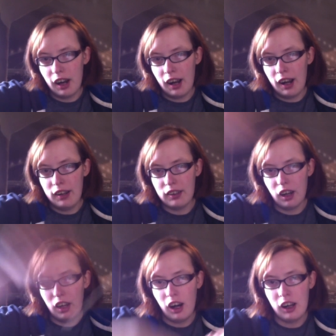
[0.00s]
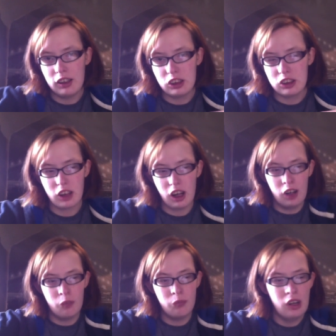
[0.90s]
And I just,
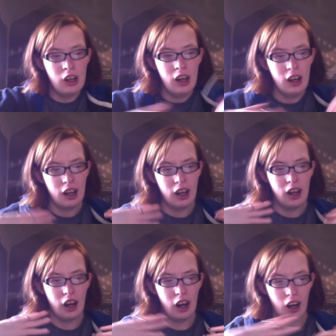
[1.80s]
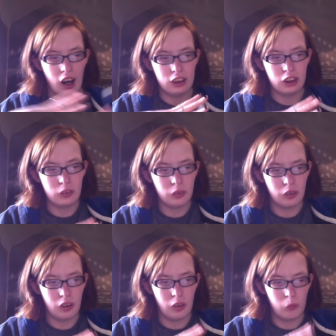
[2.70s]
um, I just,
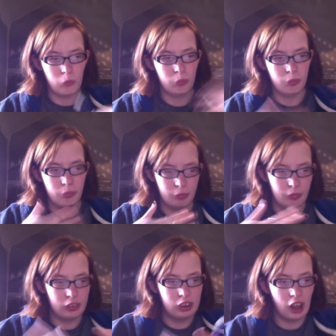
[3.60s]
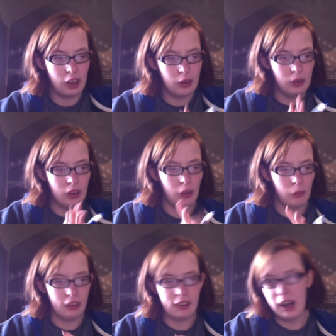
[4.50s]
so
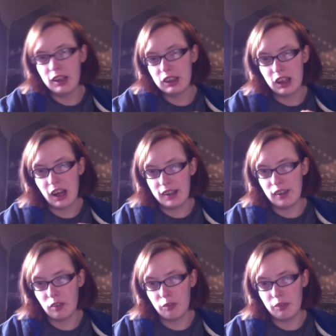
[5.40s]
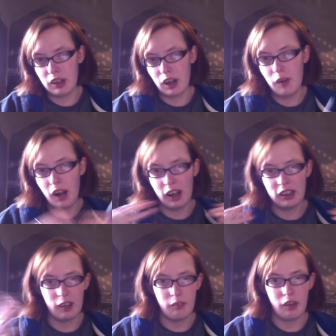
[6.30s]
we came to the end of the video. I
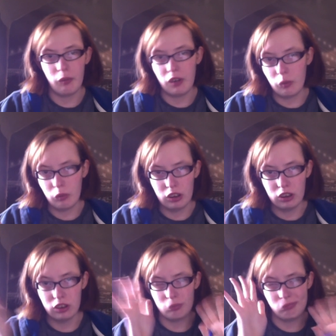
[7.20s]
don't even know what I am wondering.